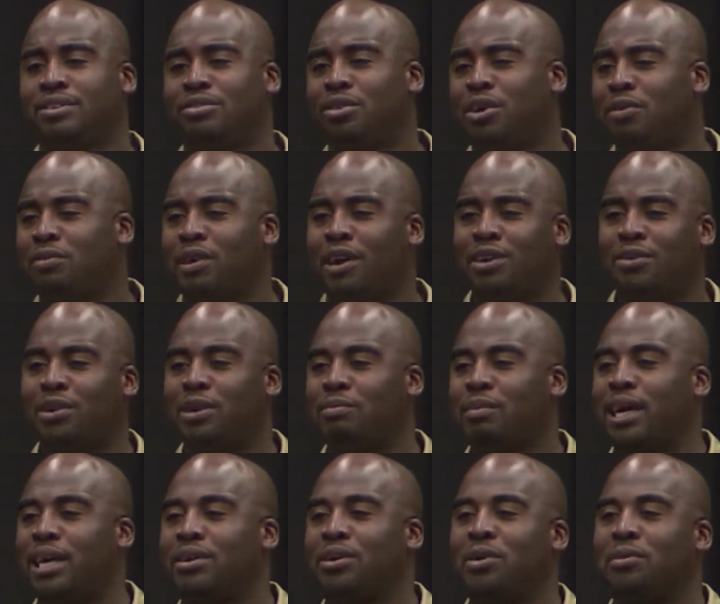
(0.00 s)
Drove all the way
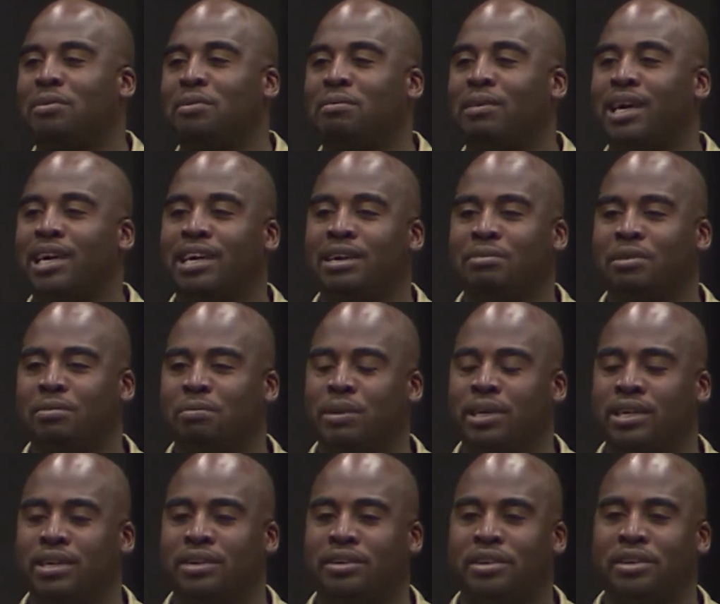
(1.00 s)
back home to Miami,
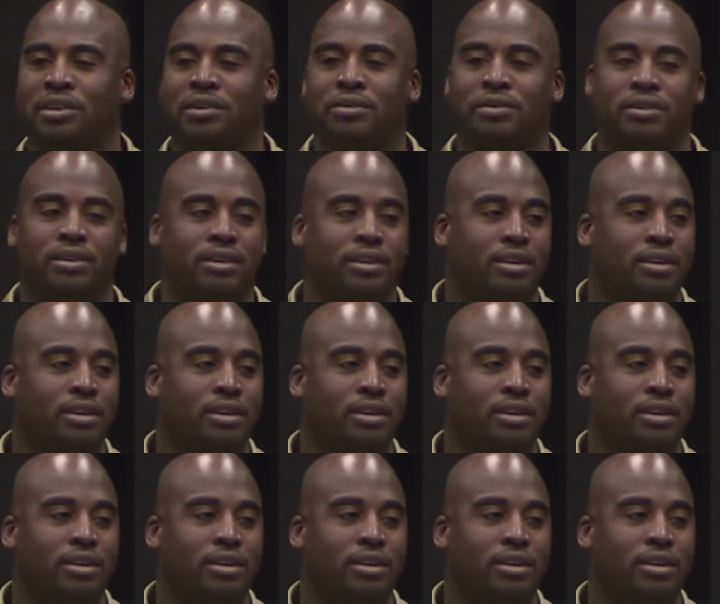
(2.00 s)
plenty of deodorant.